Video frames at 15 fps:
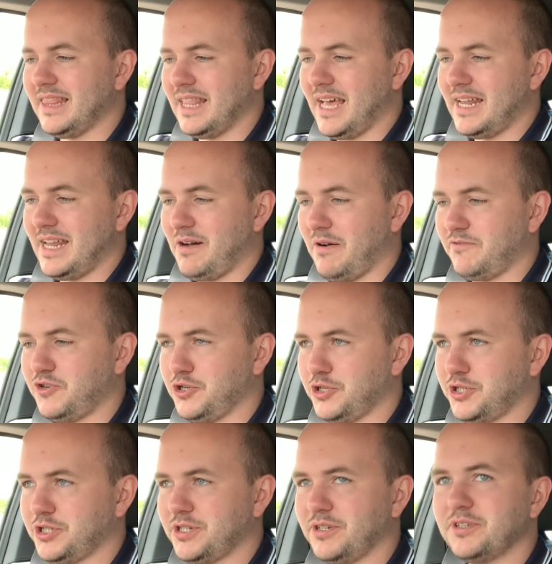there now, I'm
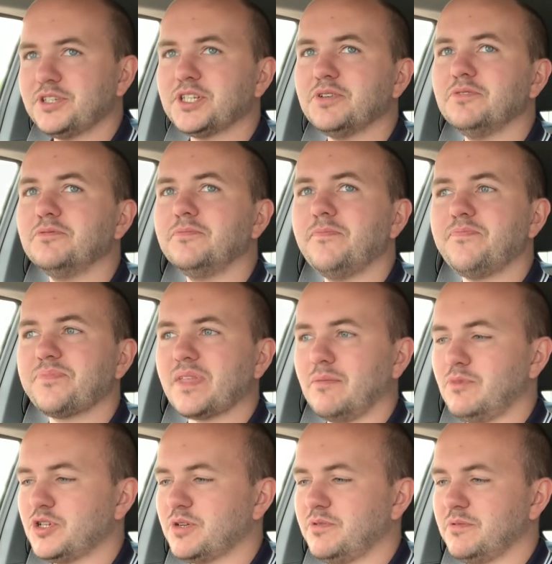just
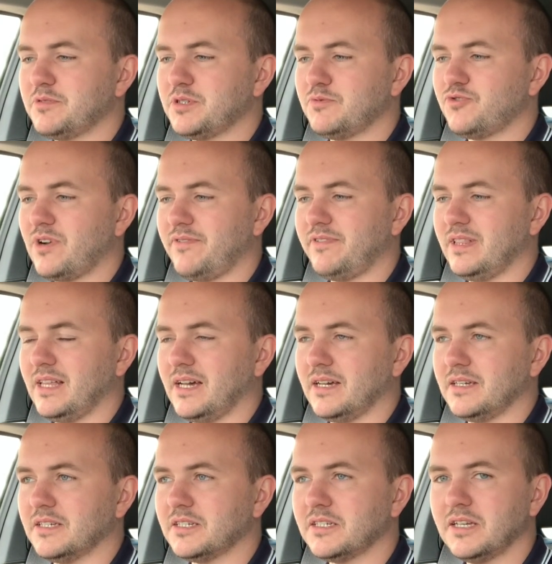coming up to some traffic
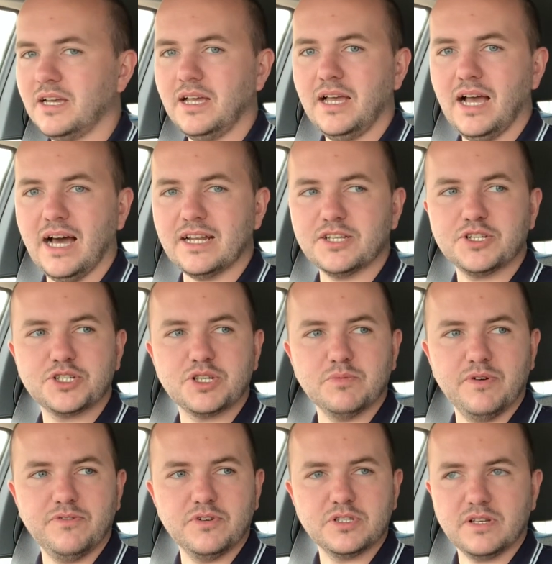lights, and I just took my
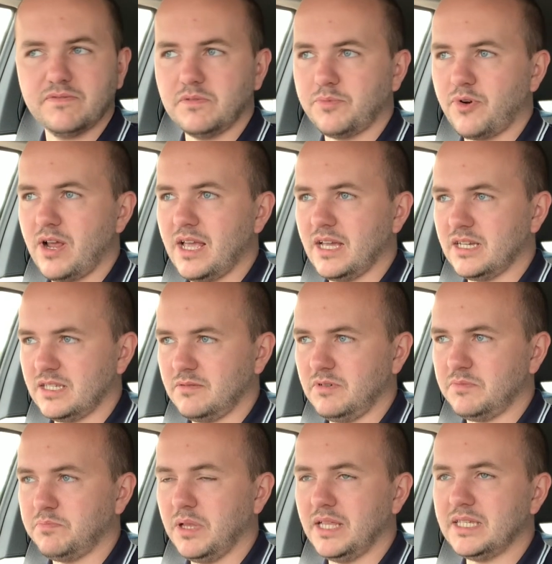foot off the brake because there was
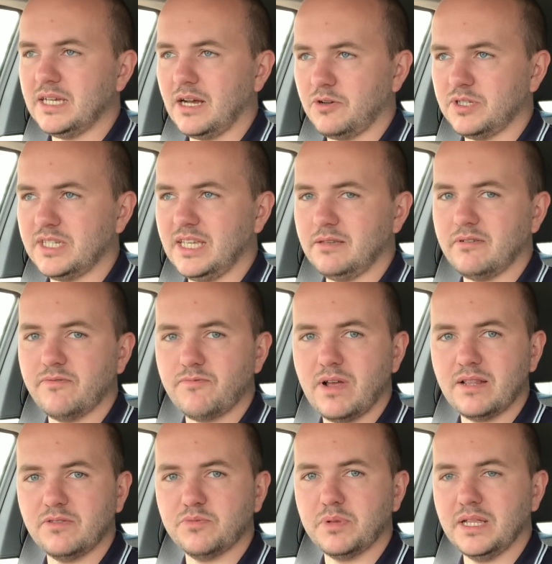plenty, I could see they're on red
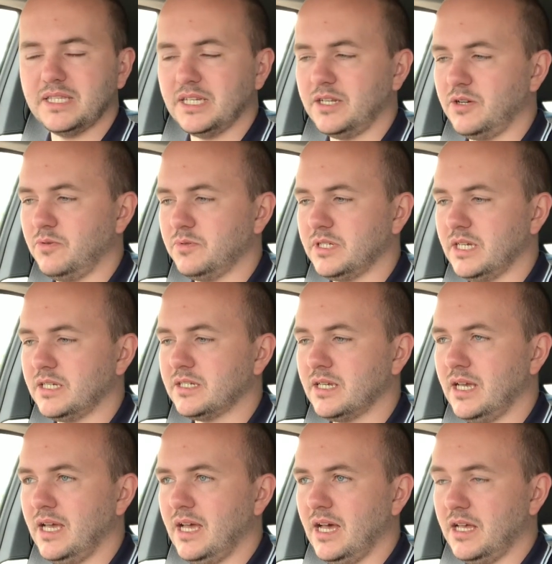and there's plenty of notice.
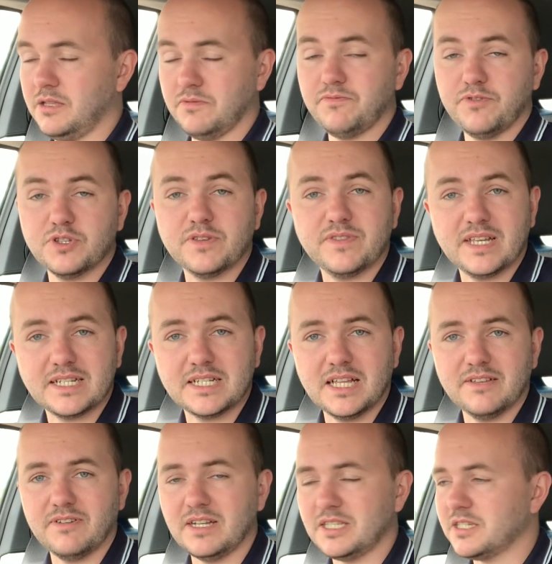Foot off the
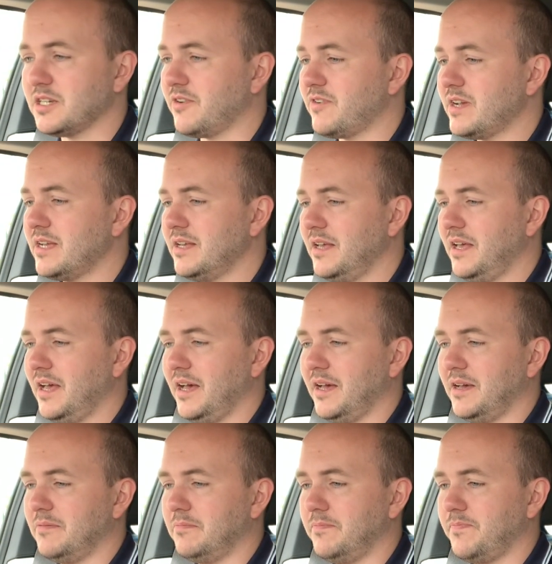accelerator, sorry.
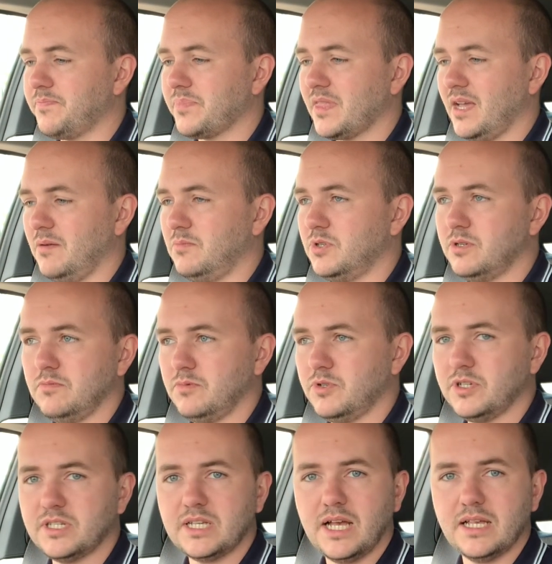And we're
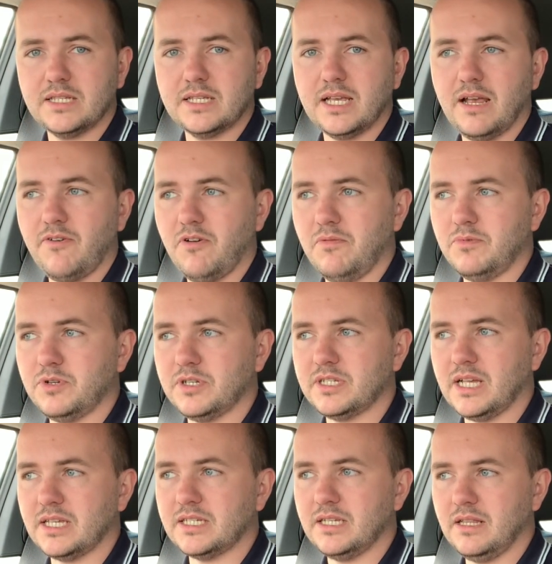just sat zero, and we're just
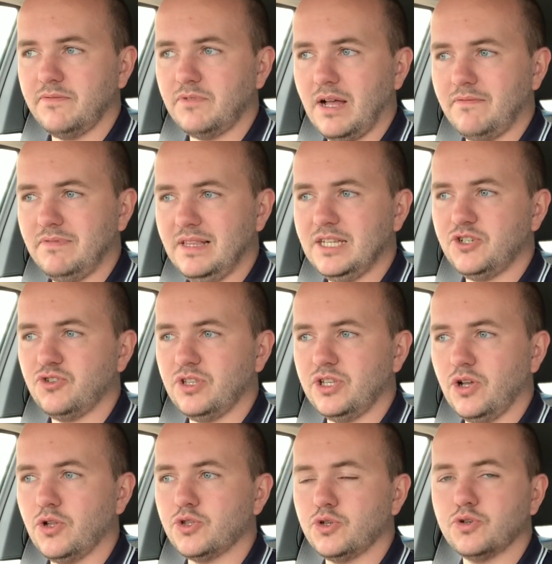sat still. I've literally
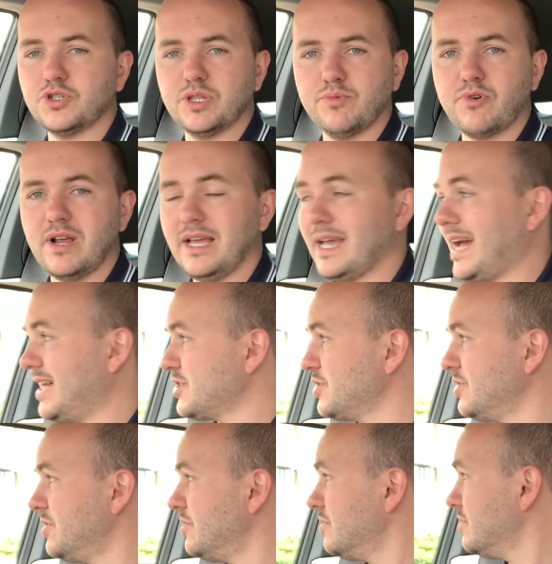not touched the brake at
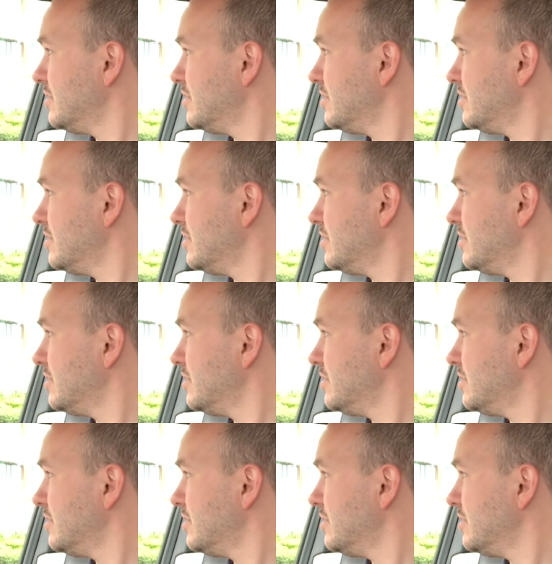all.